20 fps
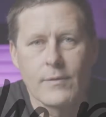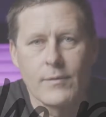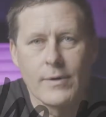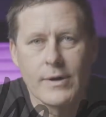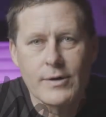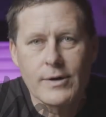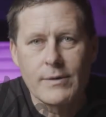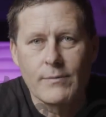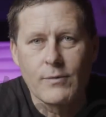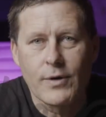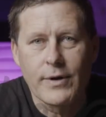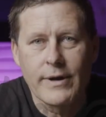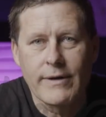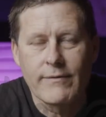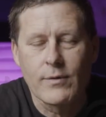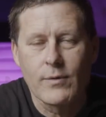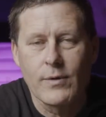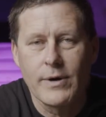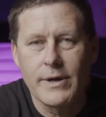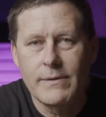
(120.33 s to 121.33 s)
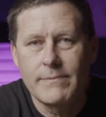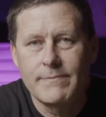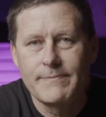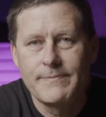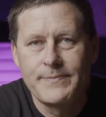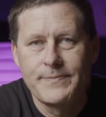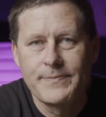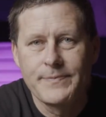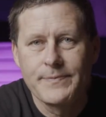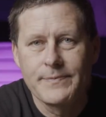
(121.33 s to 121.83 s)
Well, good morning, everyone.
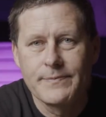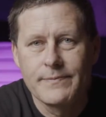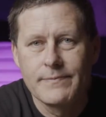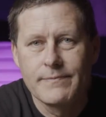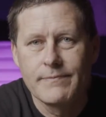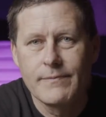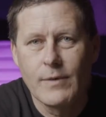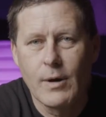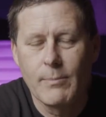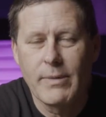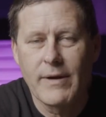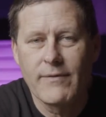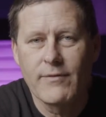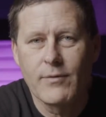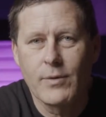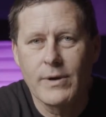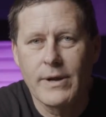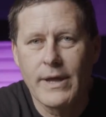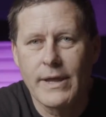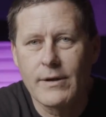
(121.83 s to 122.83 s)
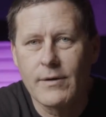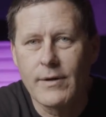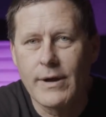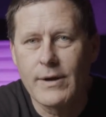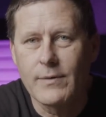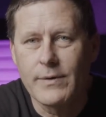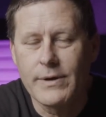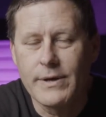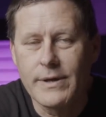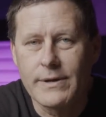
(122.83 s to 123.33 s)
Hope everyone had a
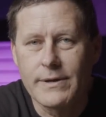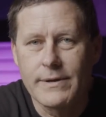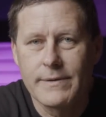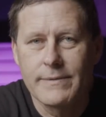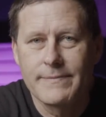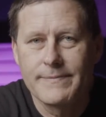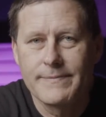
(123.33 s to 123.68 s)
great week.